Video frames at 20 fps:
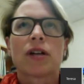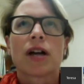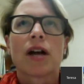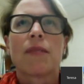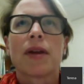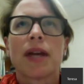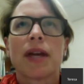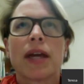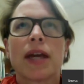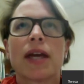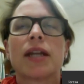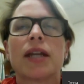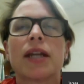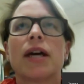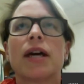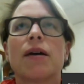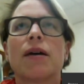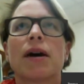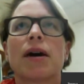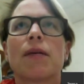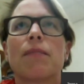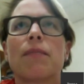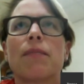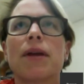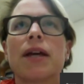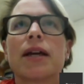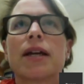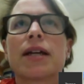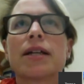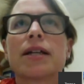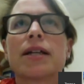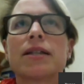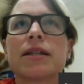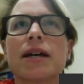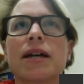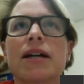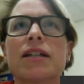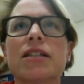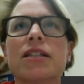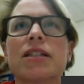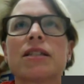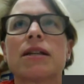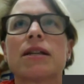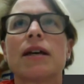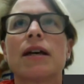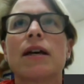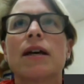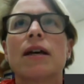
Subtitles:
coming in about being concise,